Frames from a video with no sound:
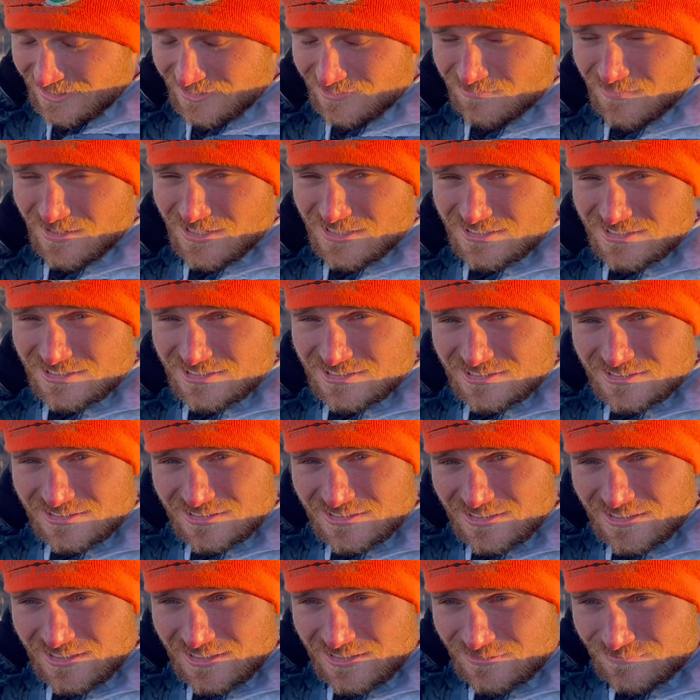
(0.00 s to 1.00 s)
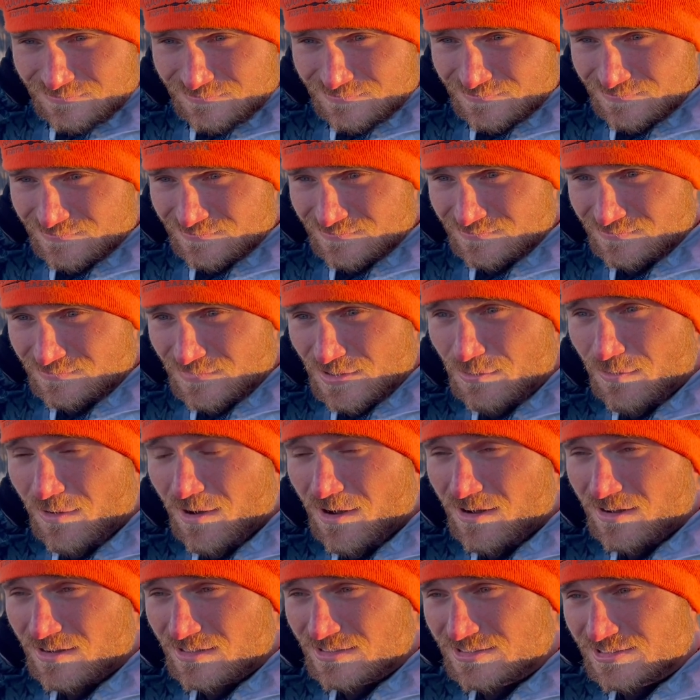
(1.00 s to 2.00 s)
much. We
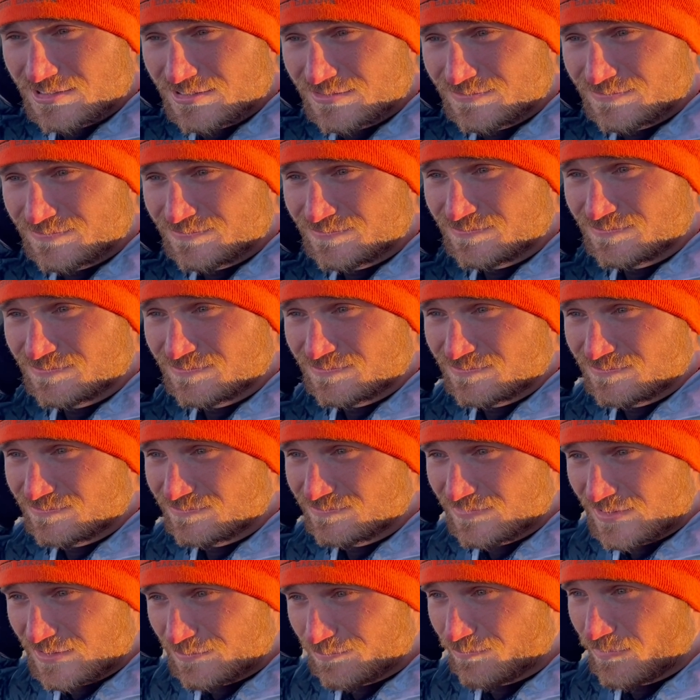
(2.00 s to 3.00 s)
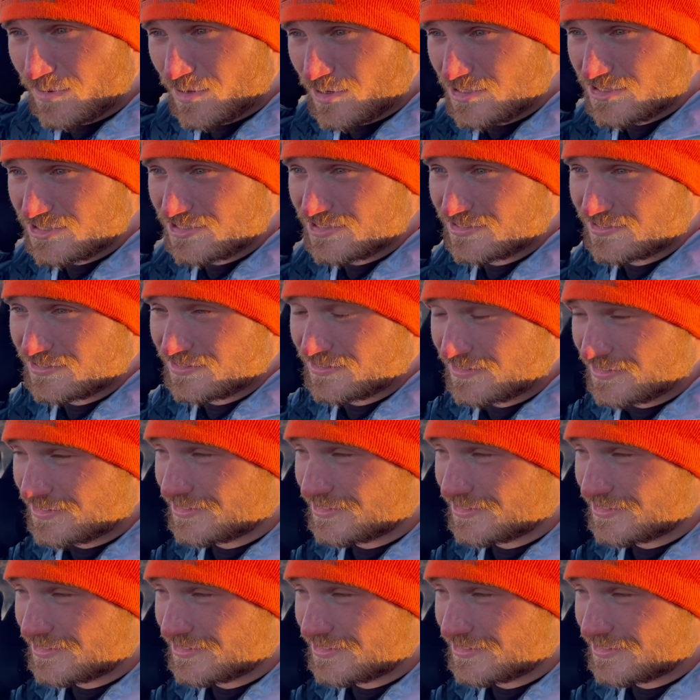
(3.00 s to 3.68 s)
walked. We pushed. This